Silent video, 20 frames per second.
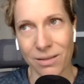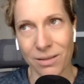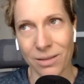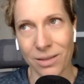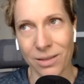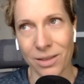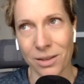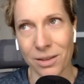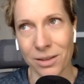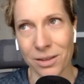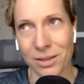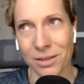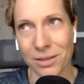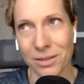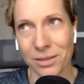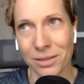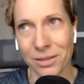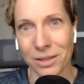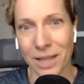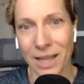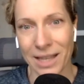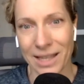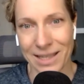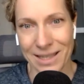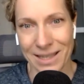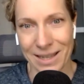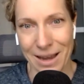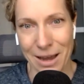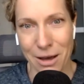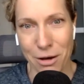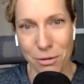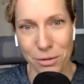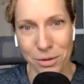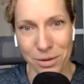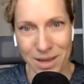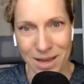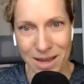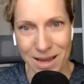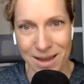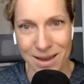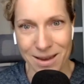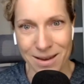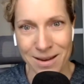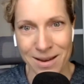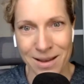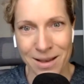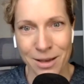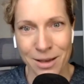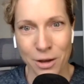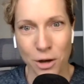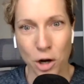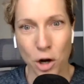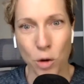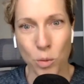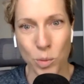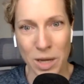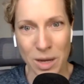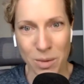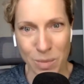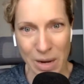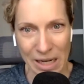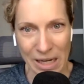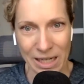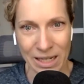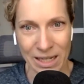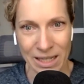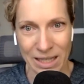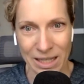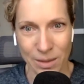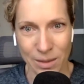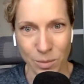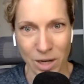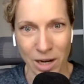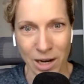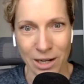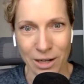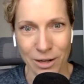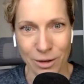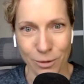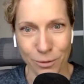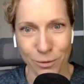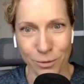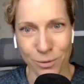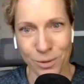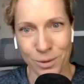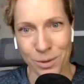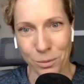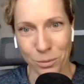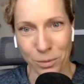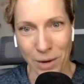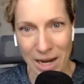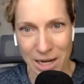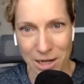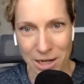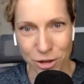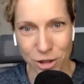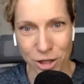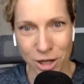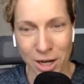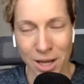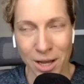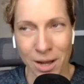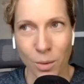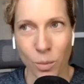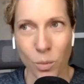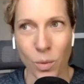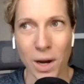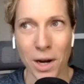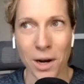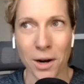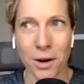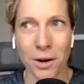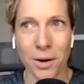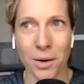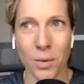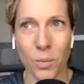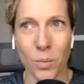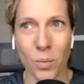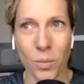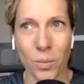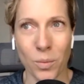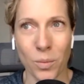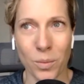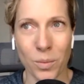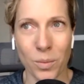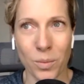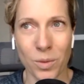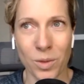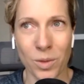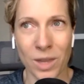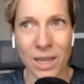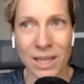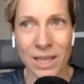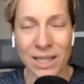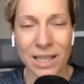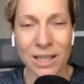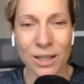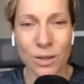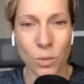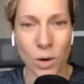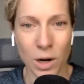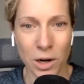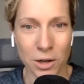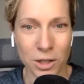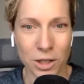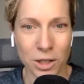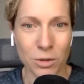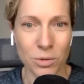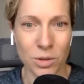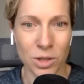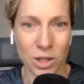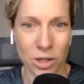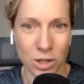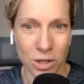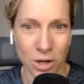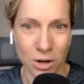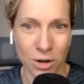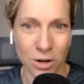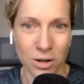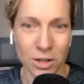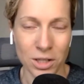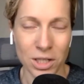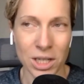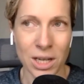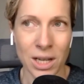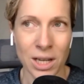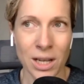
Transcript: the less healthy coping mechanism kind of range, where this is where you start